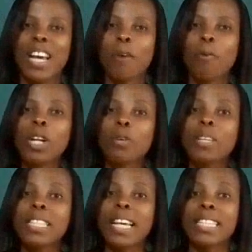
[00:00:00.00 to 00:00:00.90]
And what did we
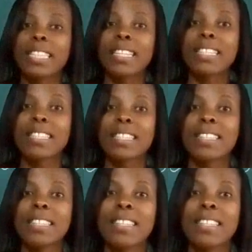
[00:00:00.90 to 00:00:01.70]
say it is?